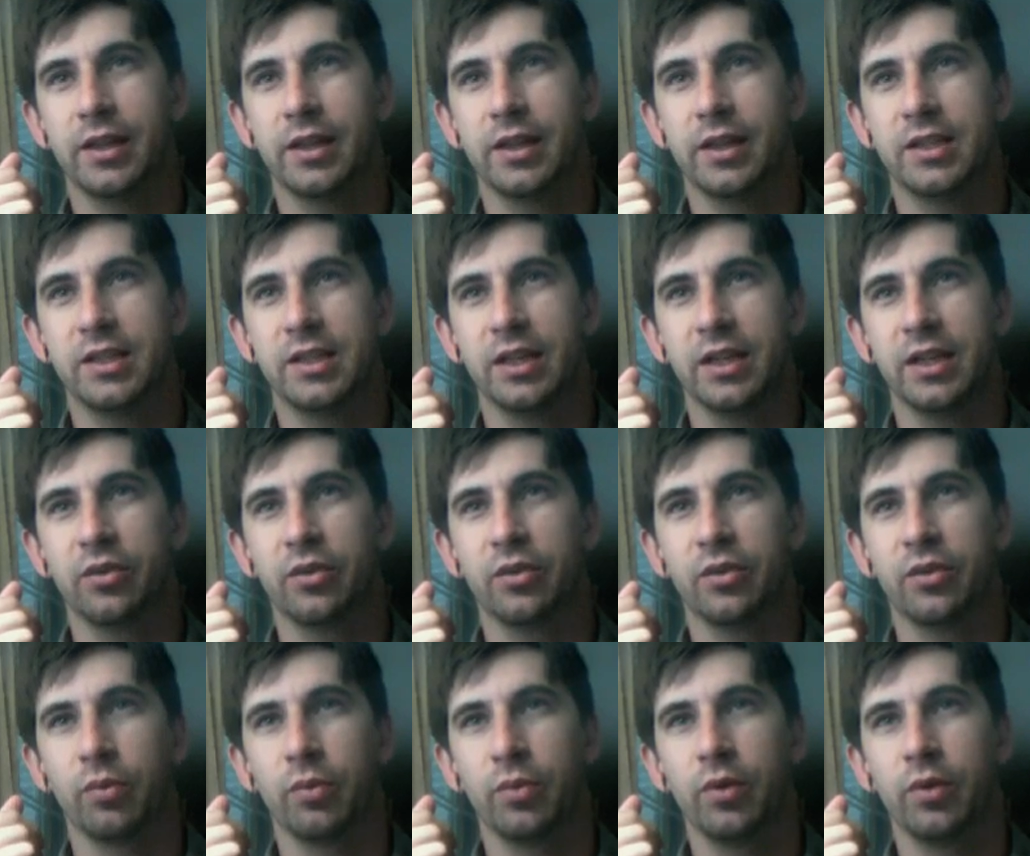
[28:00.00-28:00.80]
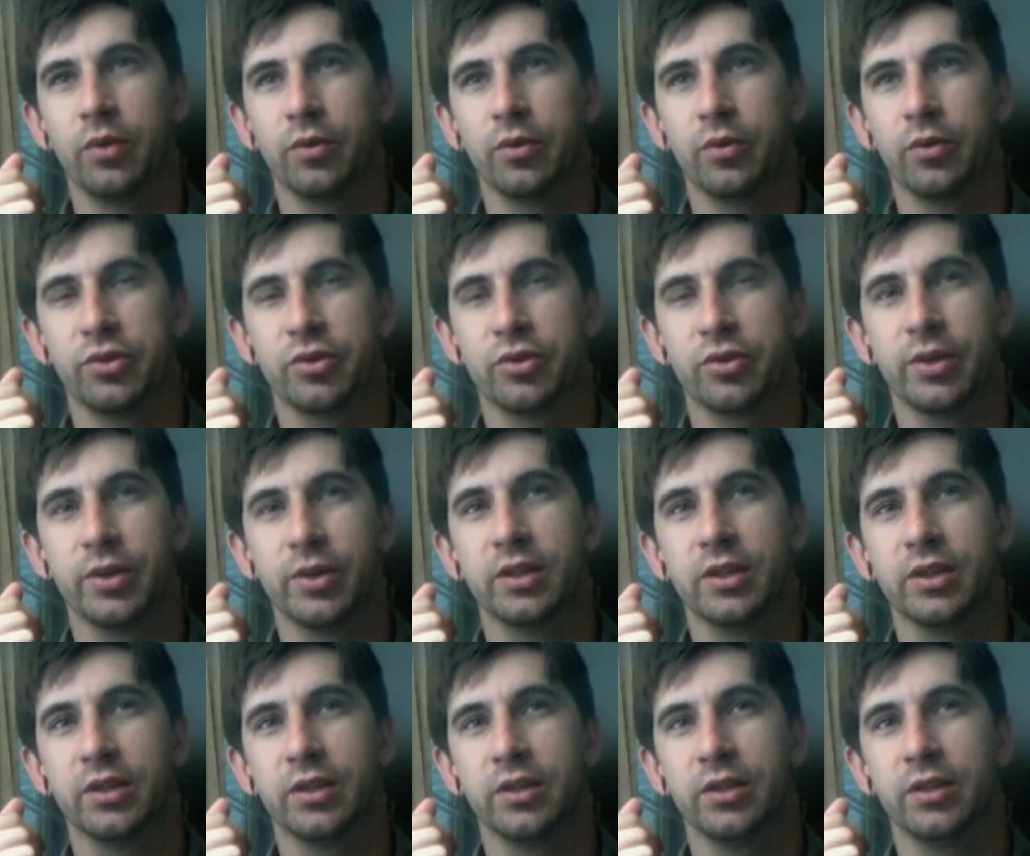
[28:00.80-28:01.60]
thing grow or shrink a
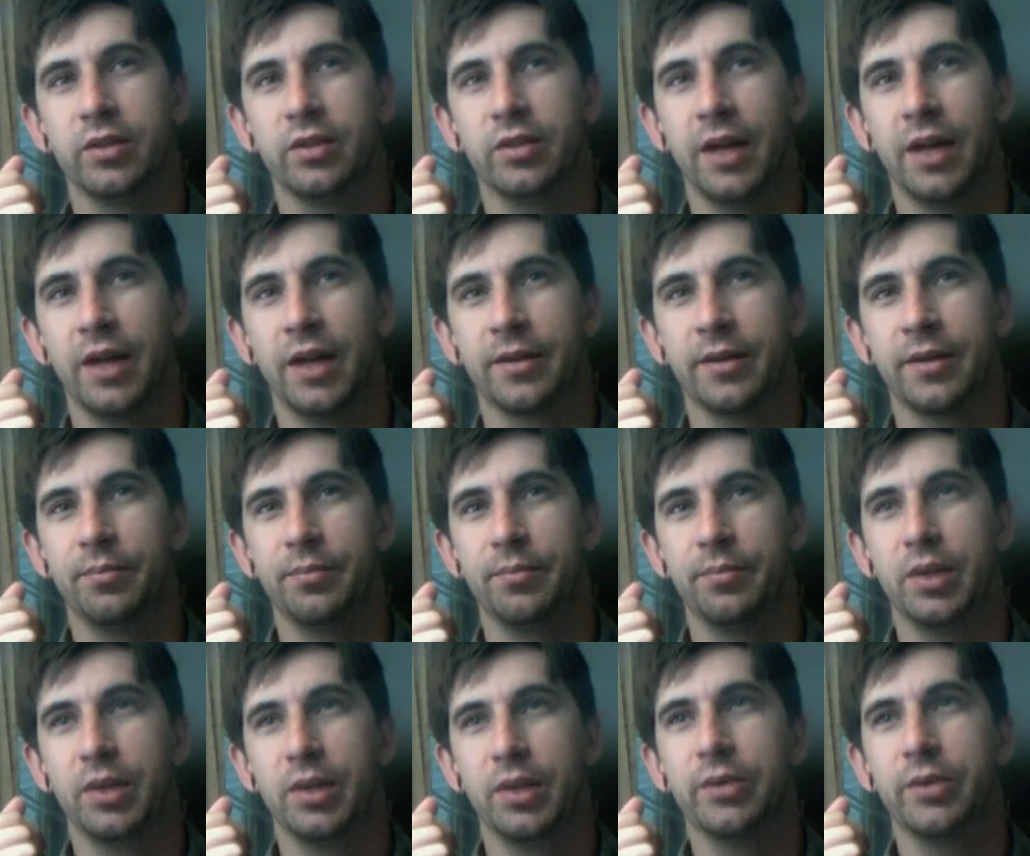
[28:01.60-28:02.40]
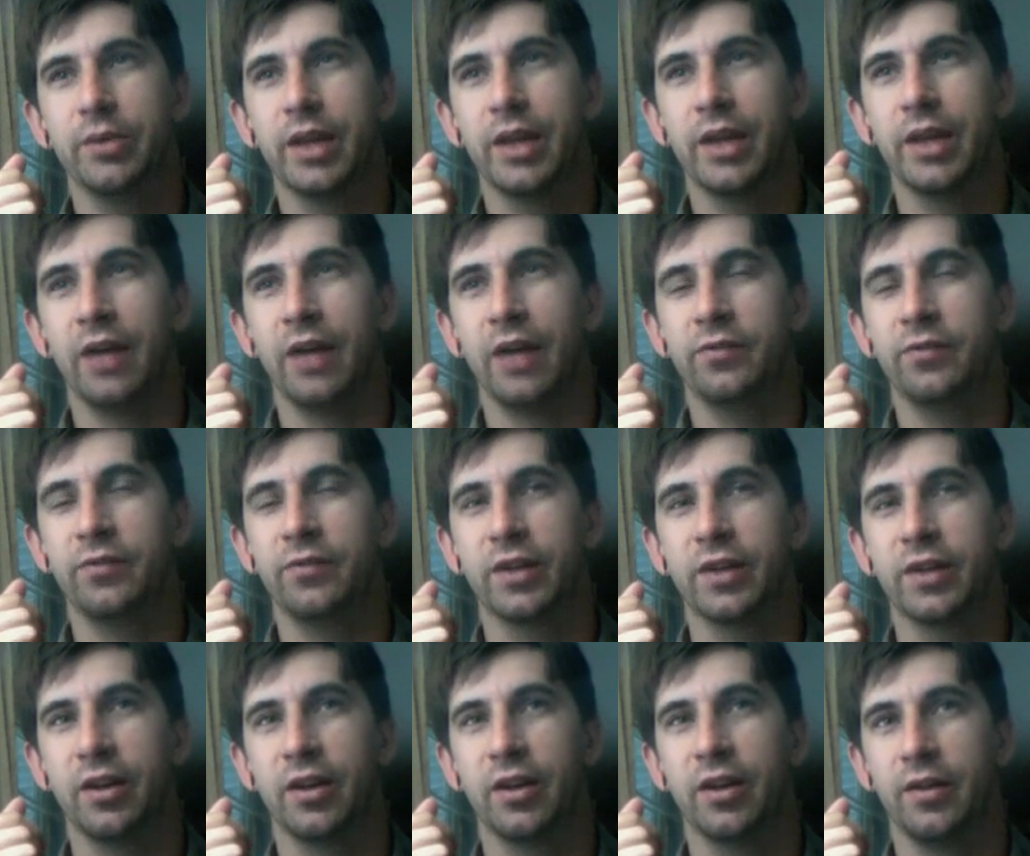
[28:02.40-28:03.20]
little, I can play with the alpha
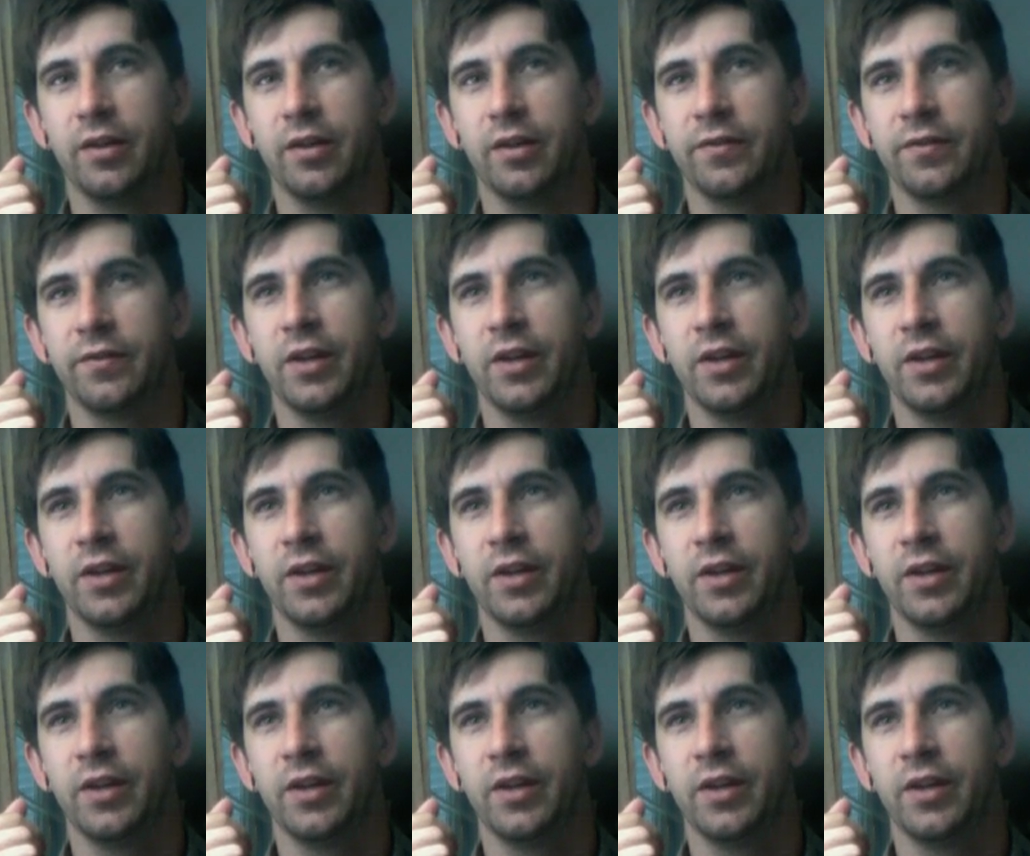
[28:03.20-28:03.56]
cutoff.